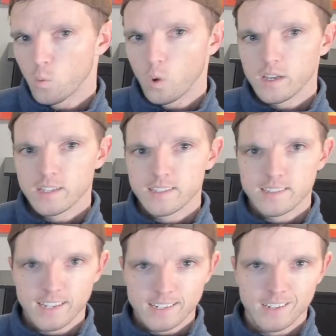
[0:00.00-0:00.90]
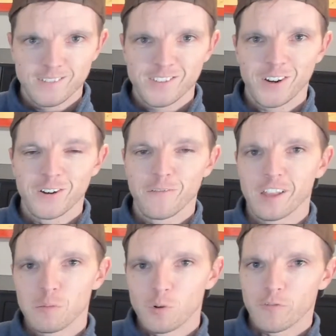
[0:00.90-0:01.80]
What incentives are
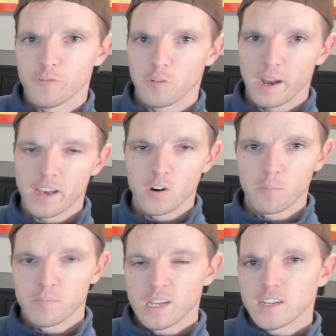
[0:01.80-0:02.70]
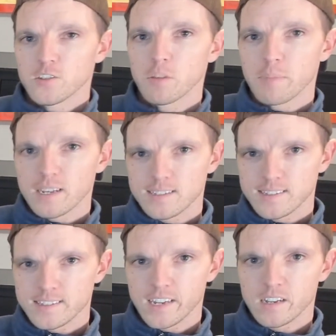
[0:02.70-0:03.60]
available for my home? So the biggest
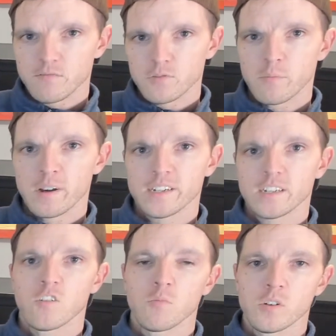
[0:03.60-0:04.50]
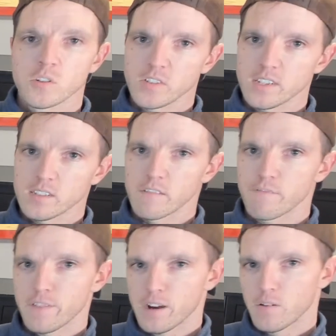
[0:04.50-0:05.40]
incentive to American homeowners is the
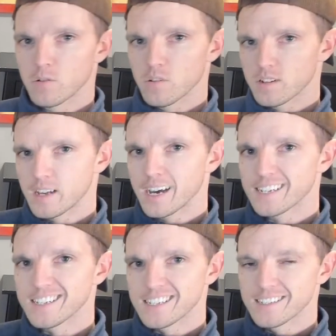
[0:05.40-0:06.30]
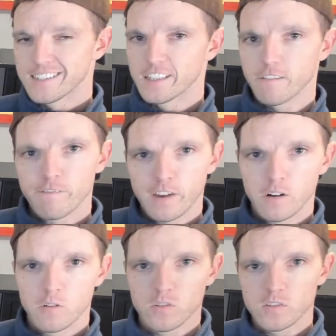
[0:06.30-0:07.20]
federal ITC, the
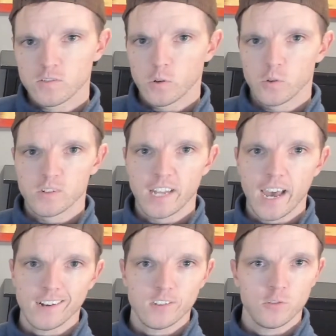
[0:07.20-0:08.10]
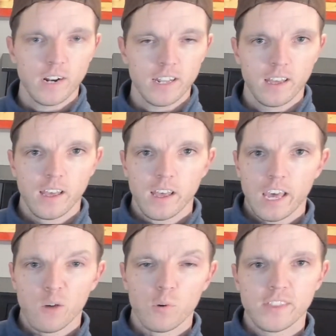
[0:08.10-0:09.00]
federal solar tax credit.
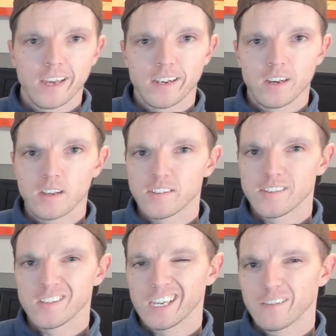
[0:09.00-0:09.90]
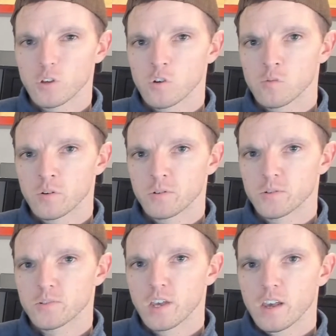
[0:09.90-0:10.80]
And what that does is it gives
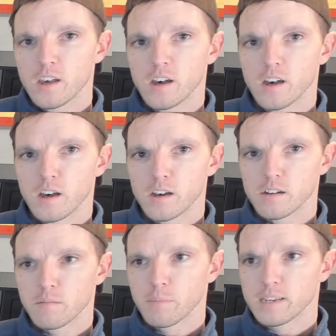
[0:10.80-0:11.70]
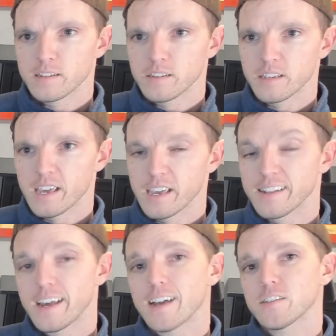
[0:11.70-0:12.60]
homeowners uh, basically a
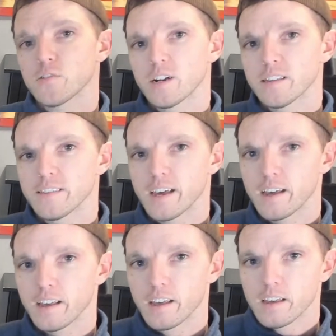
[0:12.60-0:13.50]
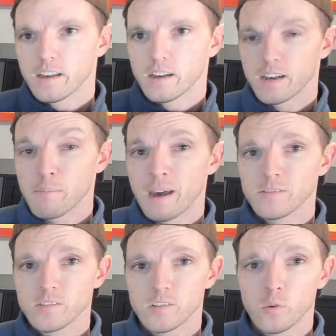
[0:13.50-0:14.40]
tax credit that that uh,
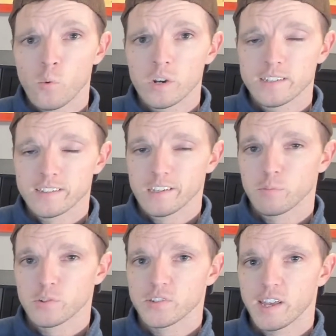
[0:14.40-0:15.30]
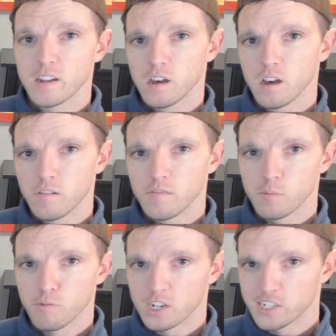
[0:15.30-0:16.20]
amounts to 26% of the
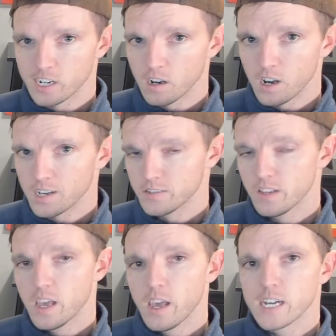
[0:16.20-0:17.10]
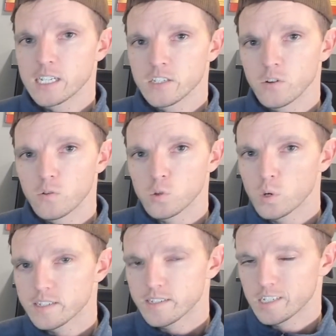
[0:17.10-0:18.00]
project cost. And so
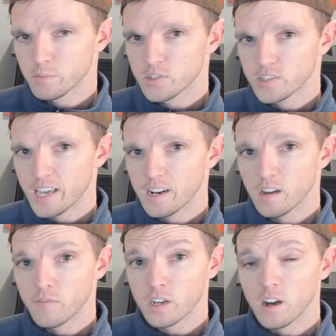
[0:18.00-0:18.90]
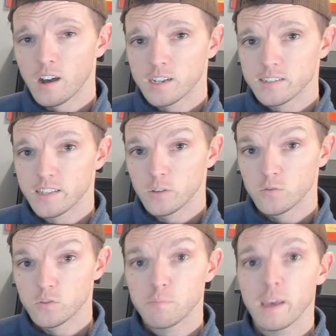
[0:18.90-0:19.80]
26% of the cost that you
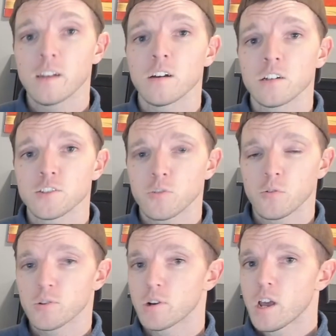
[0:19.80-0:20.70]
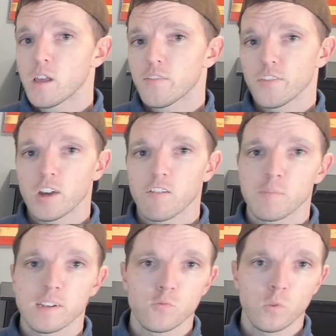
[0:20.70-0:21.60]
spend on solar, the
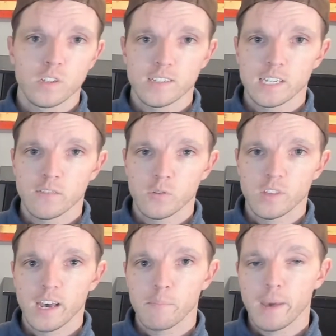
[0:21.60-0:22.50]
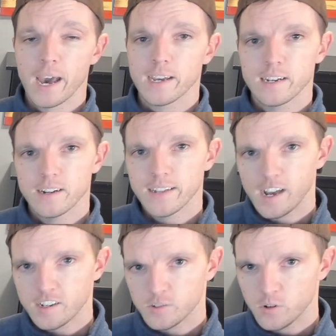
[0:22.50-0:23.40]
government is willing to give you that back in a
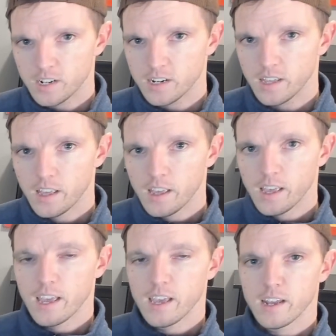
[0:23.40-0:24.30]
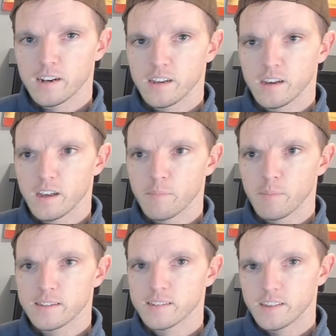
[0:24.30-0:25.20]
tax credit and uh,
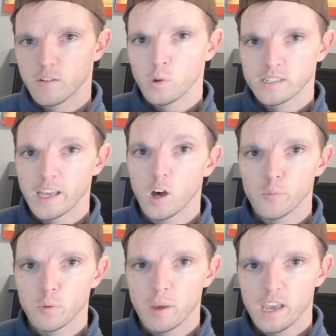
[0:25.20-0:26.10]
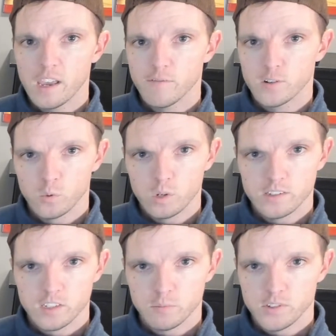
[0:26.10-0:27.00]
basically they're willing to help you pay for
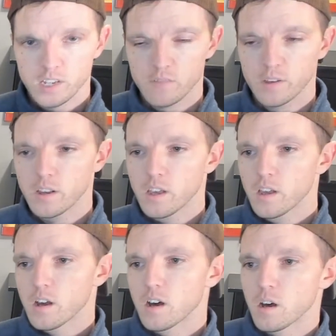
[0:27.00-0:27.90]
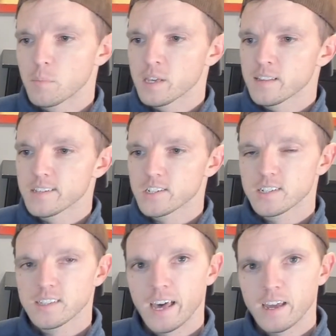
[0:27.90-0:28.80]
26% of it. Um, in
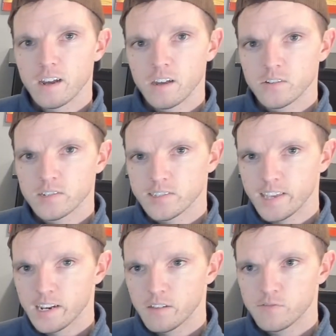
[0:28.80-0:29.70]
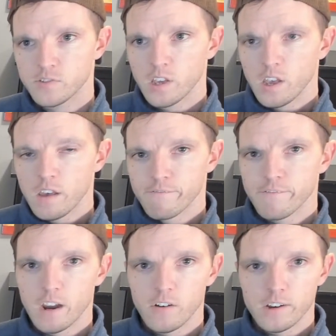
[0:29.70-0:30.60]
addition to that, other incentives
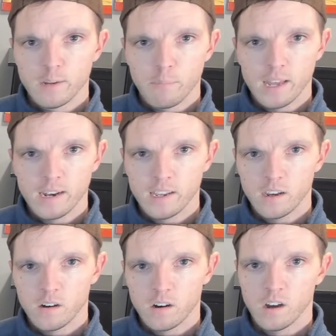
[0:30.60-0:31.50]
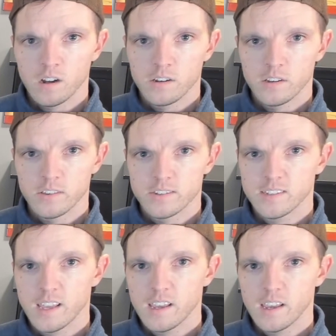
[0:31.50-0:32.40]
vary depending on the
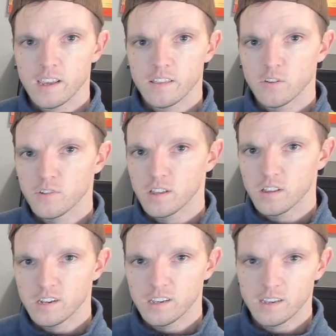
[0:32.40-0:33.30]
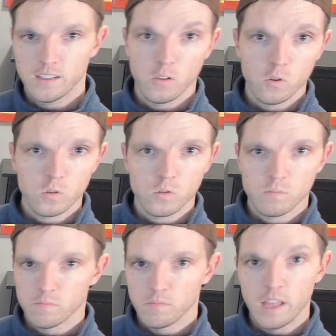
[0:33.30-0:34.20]
state and the utility and
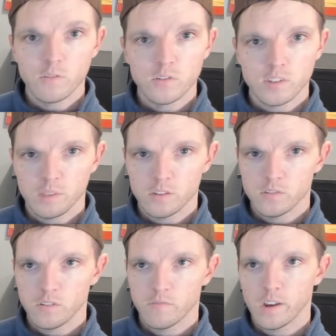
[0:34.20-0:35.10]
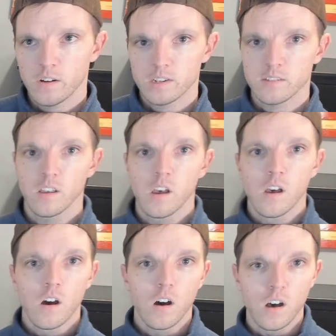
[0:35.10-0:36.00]
local levels. I mean, there's
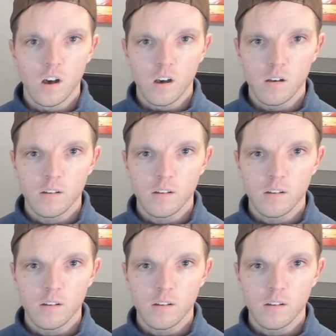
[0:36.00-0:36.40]
various uh,